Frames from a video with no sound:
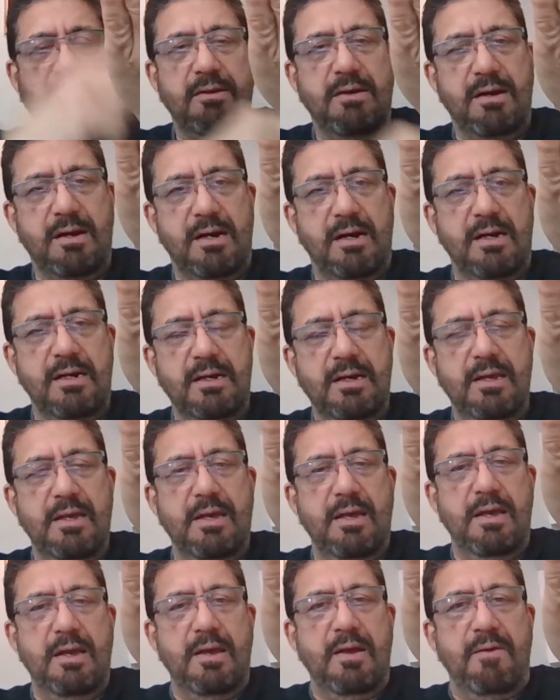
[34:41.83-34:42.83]
long.
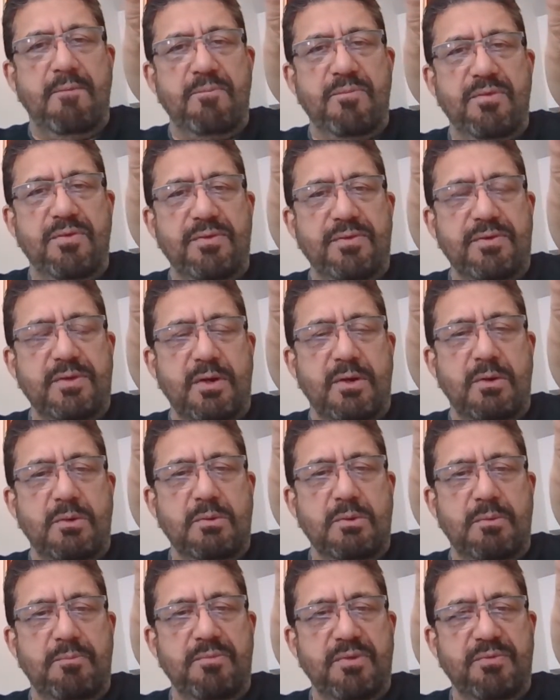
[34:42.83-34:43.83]

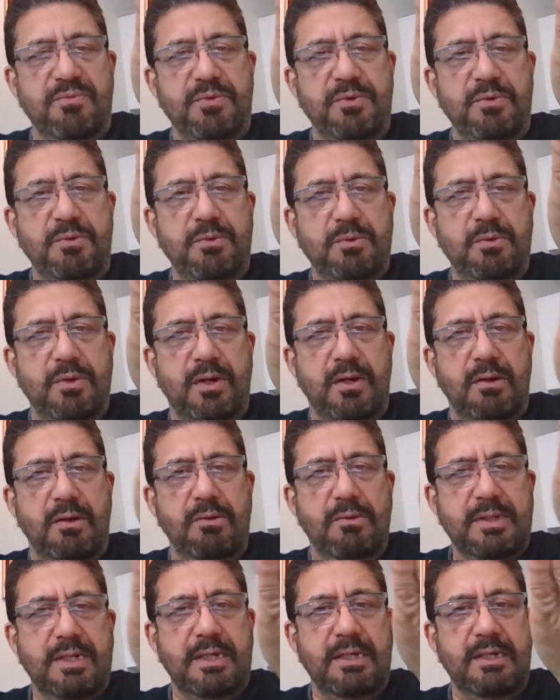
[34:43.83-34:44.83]
So if you are
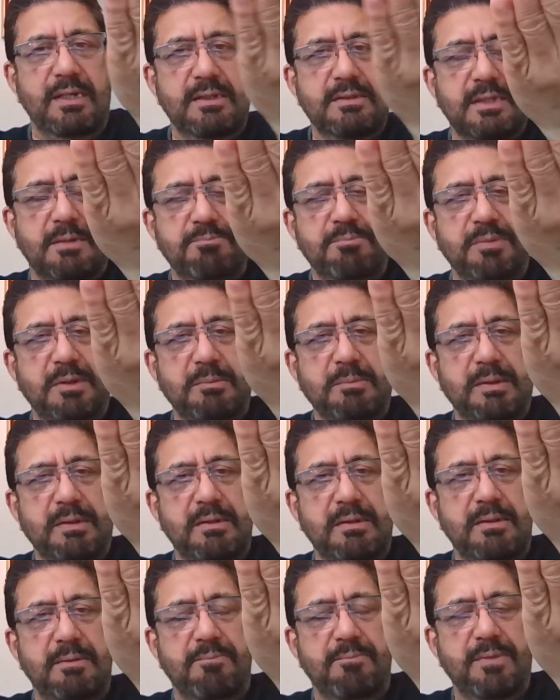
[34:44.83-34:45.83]
looking, some
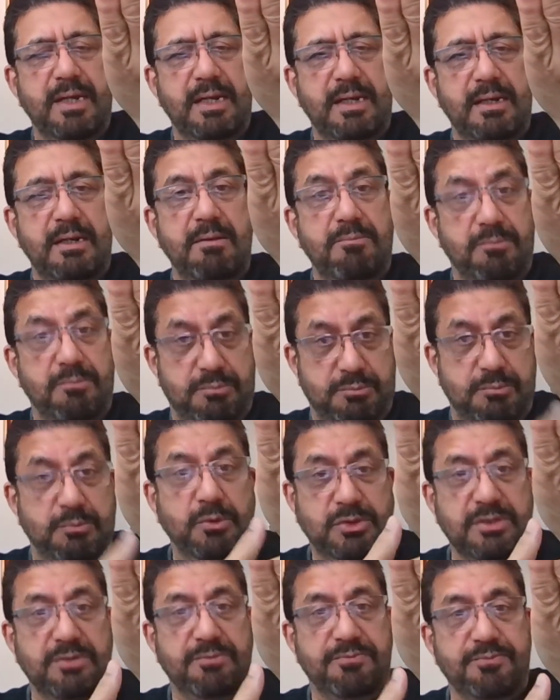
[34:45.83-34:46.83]
people, and
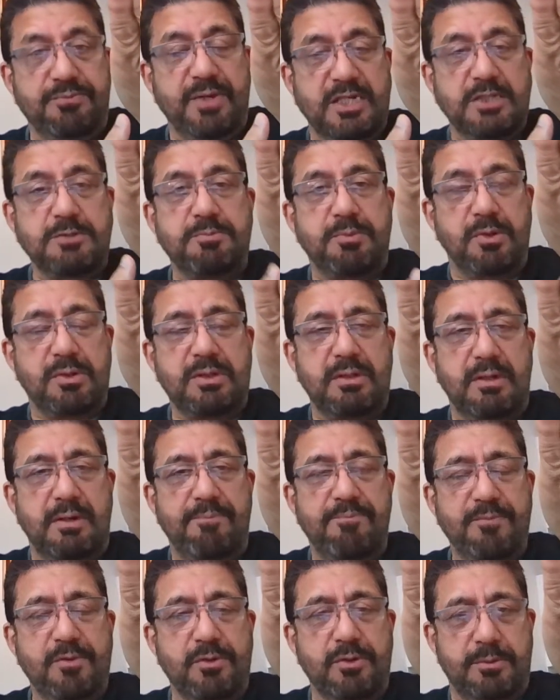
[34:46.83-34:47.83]
most of Facebook
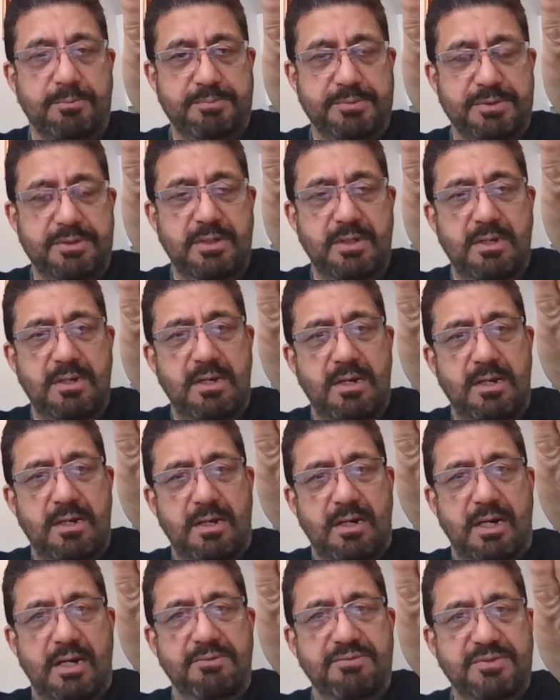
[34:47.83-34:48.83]
groups,
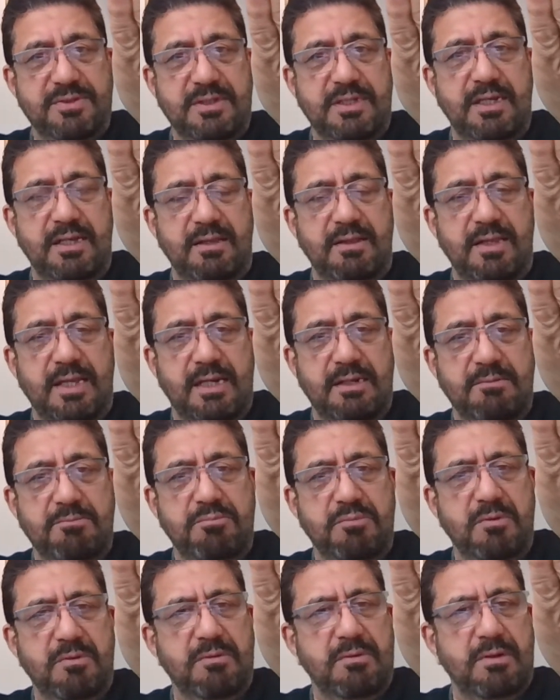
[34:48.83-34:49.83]
I've seen that
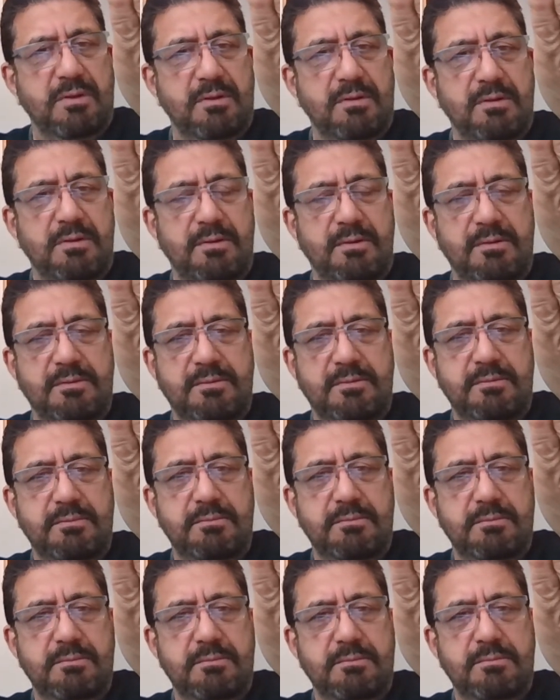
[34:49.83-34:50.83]

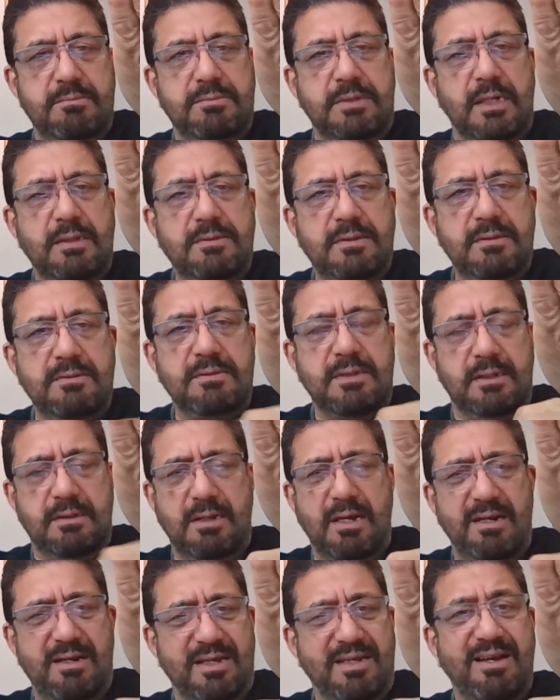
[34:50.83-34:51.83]
dozens and
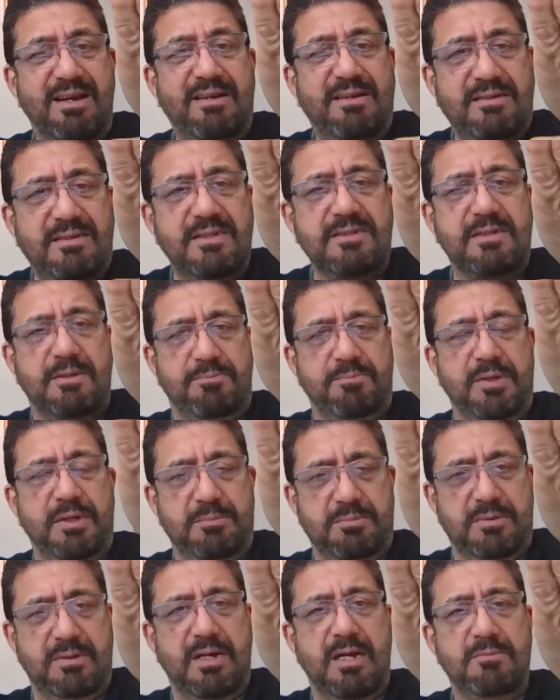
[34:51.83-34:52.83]
like hundreds of
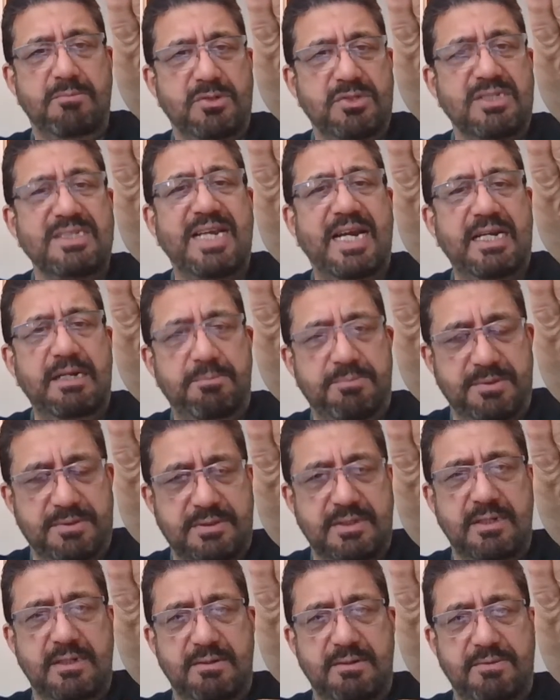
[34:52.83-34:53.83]
people, almost
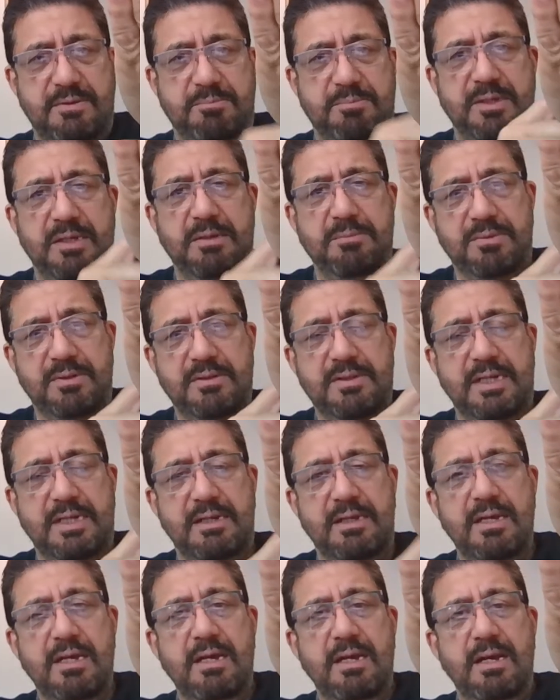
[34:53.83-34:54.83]
90% of the people, they